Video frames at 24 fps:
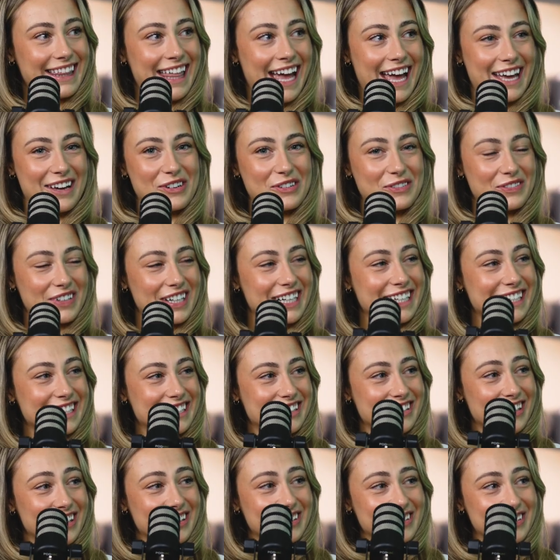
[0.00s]
they all really
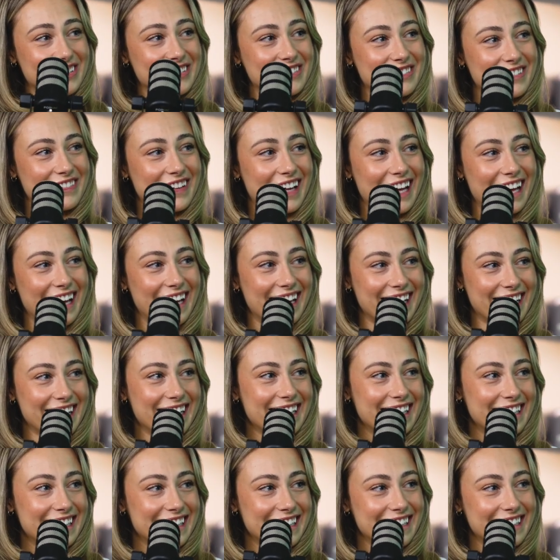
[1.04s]
struggled with it.
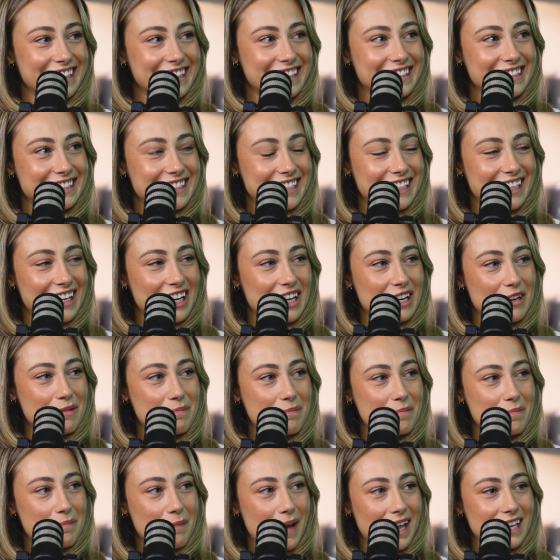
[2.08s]
She did like a
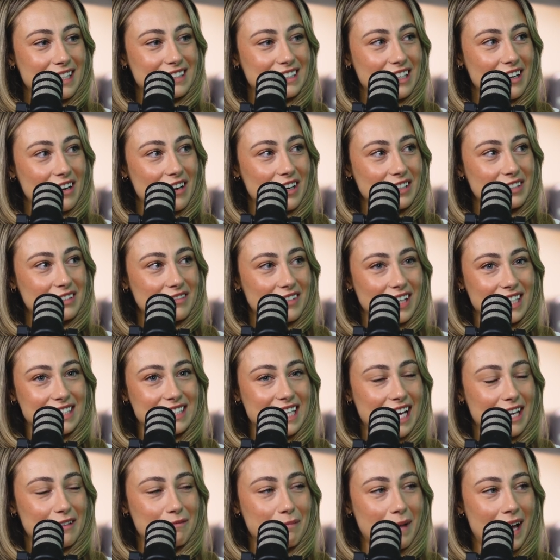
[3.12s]
men's class of like
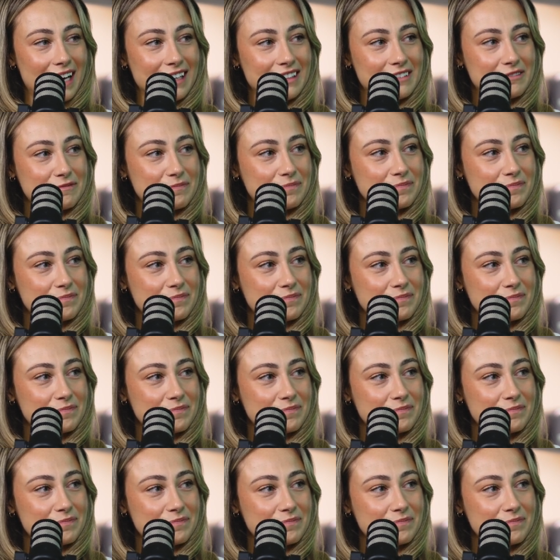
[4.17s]
10 men.